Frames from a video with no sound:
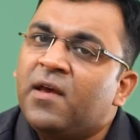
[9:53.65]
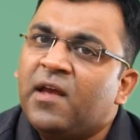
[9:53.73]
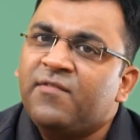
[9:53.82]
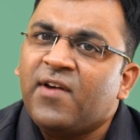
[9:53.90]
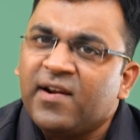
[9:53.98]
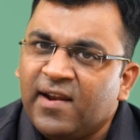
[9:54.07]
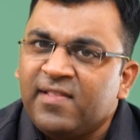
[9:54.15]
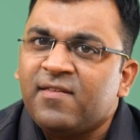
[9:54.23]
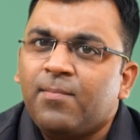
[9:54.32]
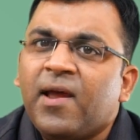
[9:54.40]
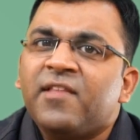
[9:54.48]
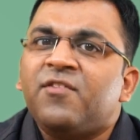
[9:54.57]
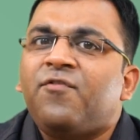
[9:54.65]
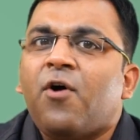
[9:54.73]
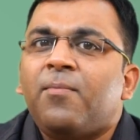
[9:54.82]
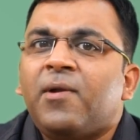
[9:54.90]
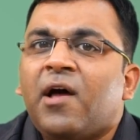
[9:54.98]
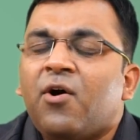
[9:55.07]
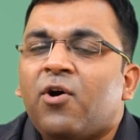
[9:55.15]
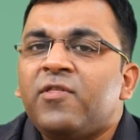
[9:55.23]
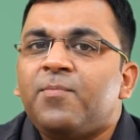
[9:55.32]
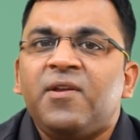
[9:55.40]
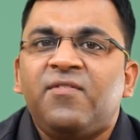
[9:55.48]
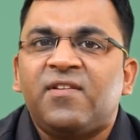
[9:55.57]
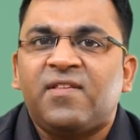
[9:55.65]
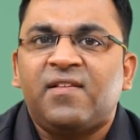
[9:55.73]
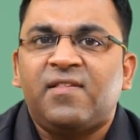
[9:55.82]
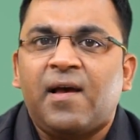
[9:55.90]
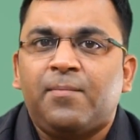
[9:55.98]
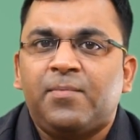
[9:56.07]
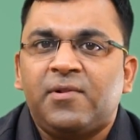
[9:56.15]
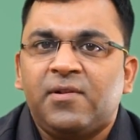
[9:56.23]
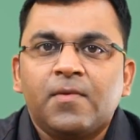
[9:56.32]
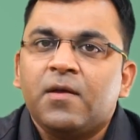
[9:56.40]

In fact, let's apply the formula on the previous example.